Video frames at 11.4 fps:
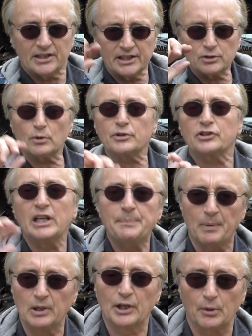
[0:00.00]
things will
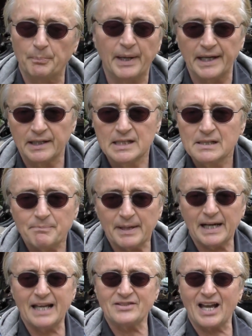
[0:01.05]
seep a little bit. But
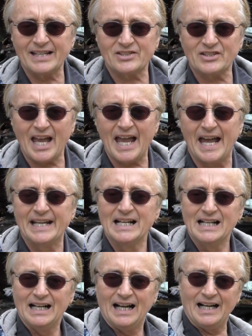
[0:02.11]
as I said,
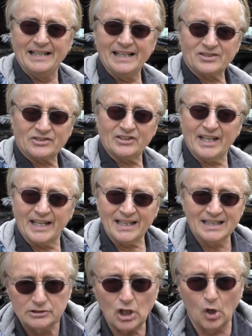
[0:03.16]
on this
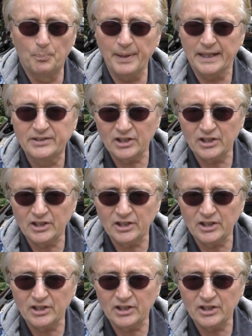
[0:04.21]
thing, no big